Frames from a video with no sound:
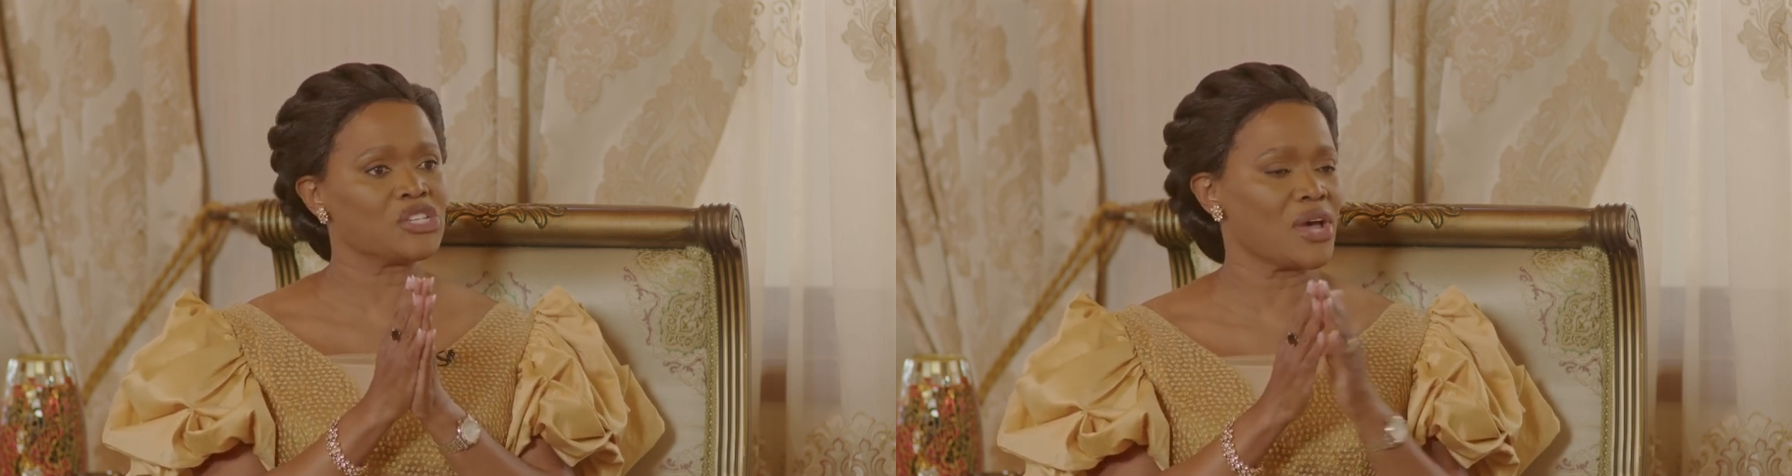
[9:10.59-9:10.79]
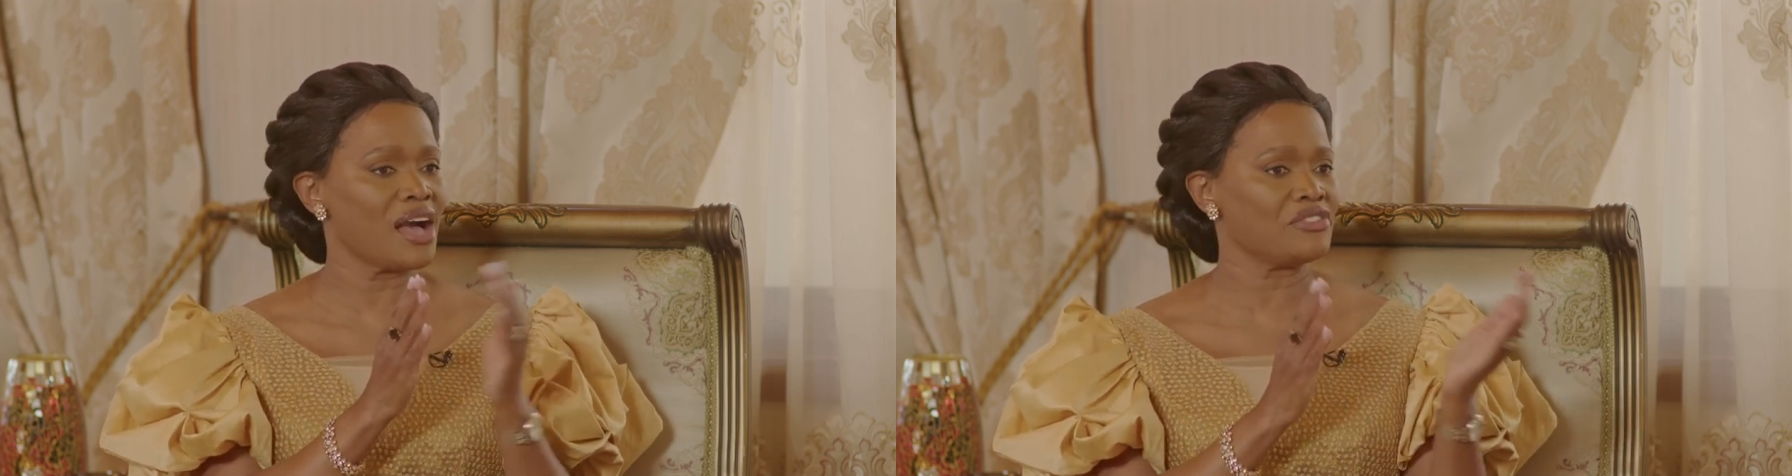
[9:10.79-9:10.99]

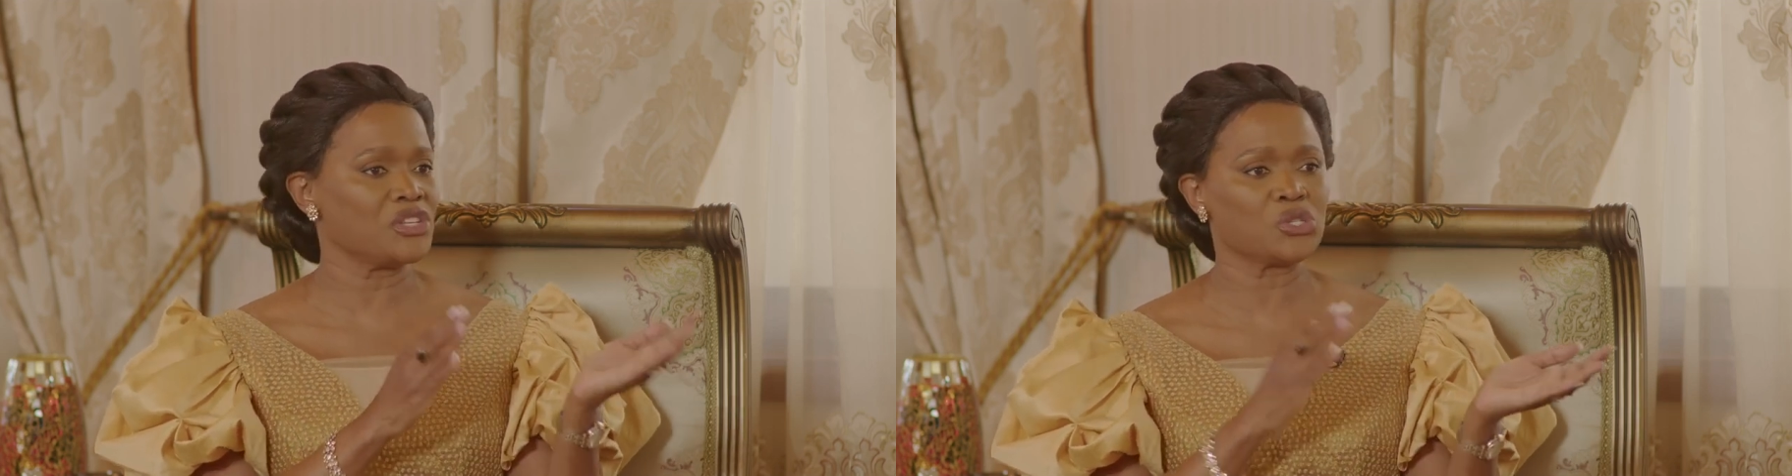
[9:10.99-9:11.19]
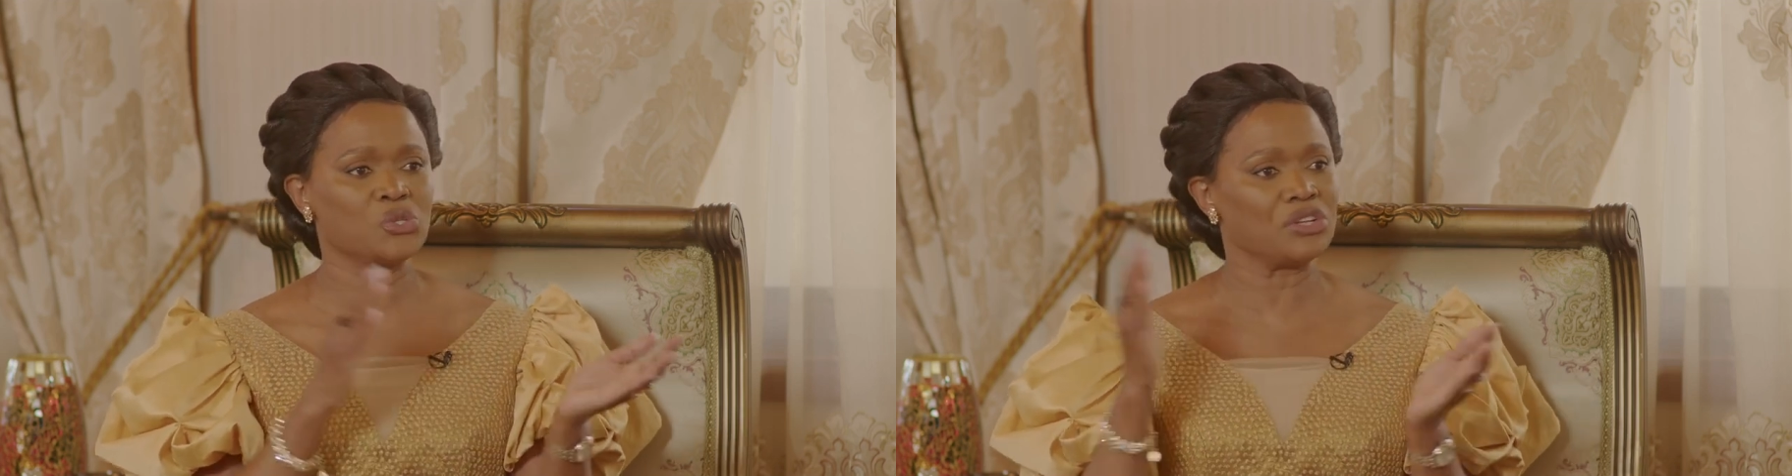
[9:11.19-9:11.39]
to have
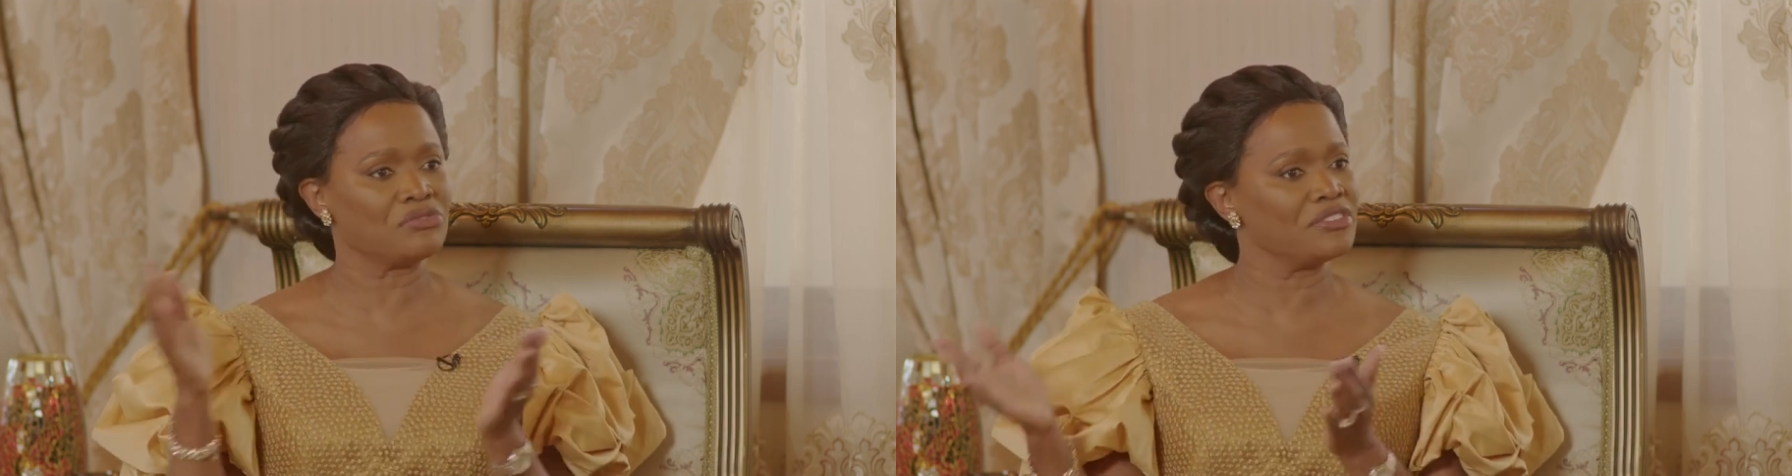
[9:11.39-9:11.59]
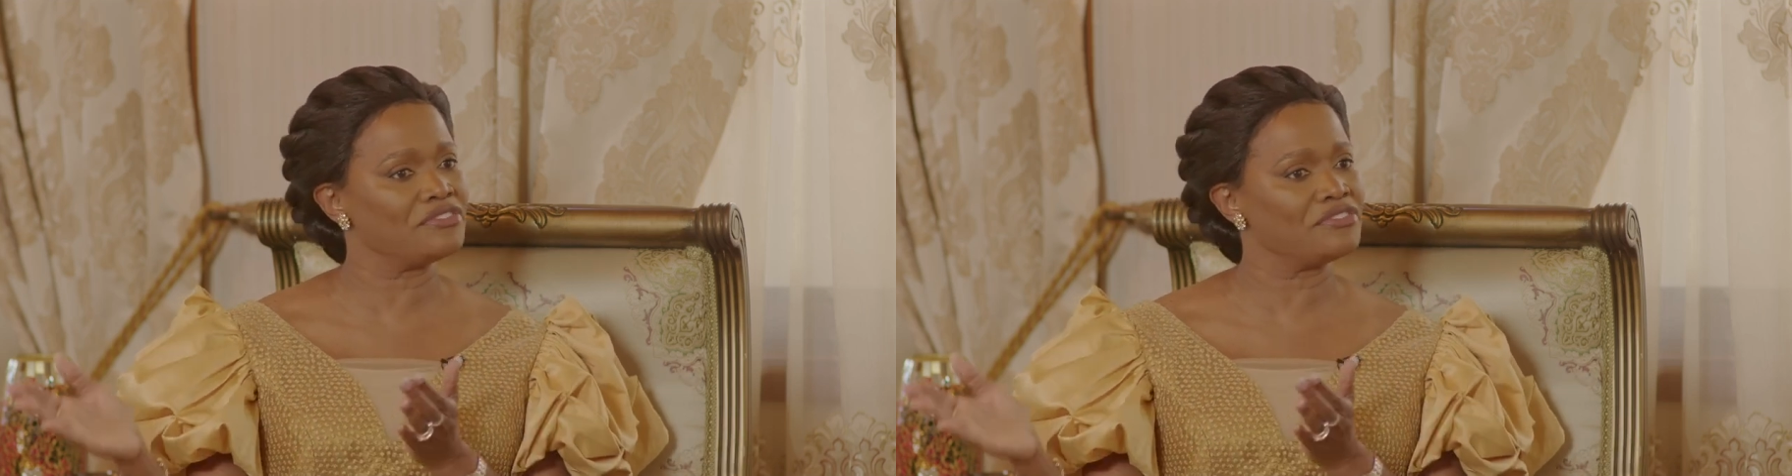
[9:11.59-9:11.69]
these two different